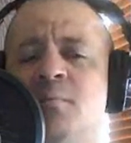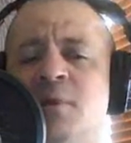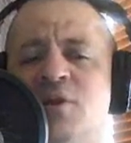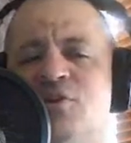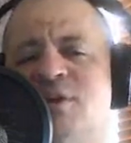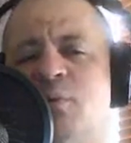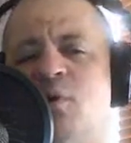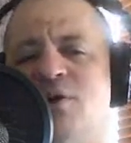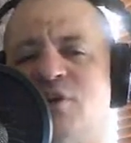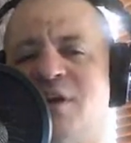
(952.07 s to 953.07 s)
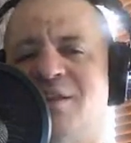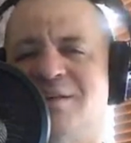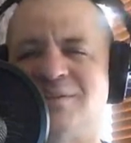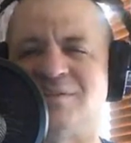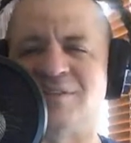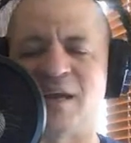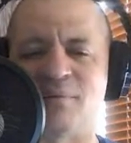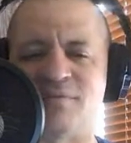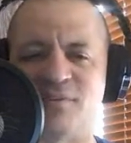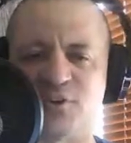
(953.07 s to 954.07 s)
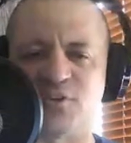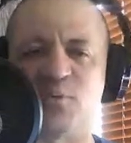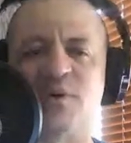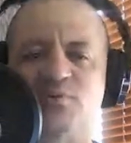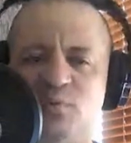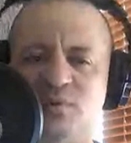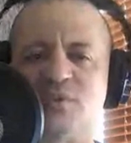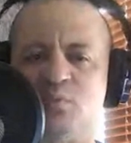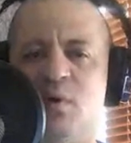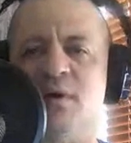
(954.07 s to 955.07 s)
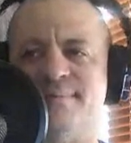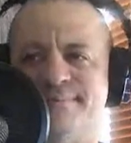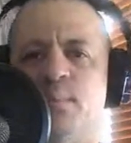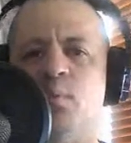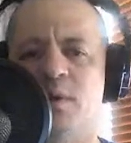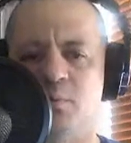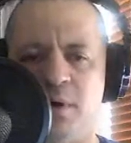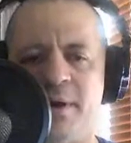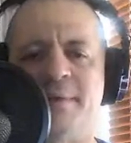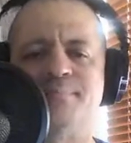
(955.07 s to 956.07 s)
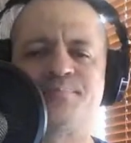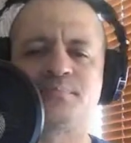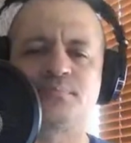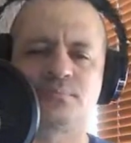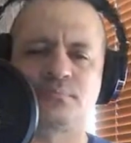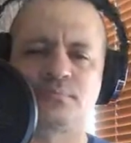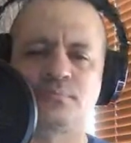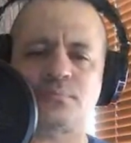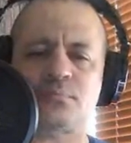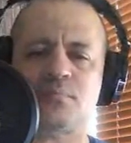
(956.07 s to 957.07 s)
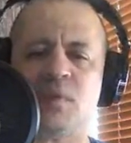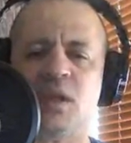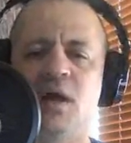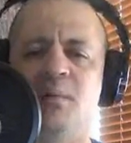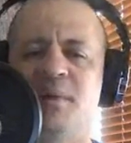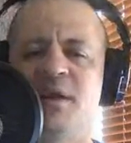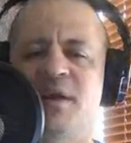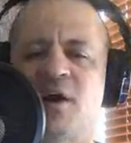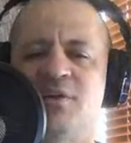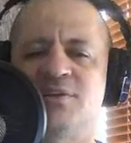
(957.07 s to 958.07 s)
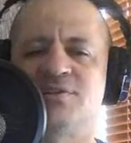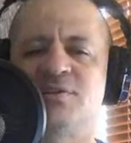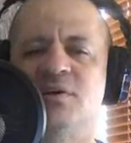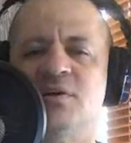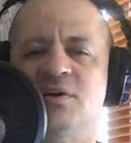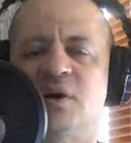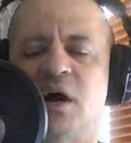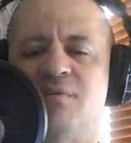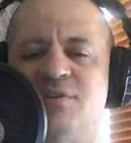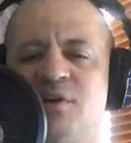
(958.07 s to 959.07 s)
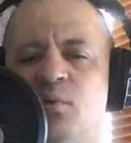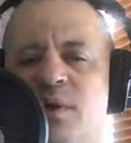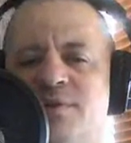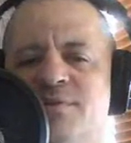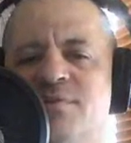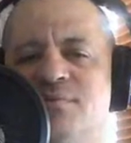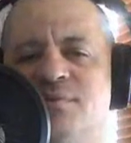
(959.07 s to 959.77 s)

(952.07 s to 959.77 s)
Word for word: But it looks like we'll actually get this as Slammiversary, which is what we want. But Nick Aldis obviously wins,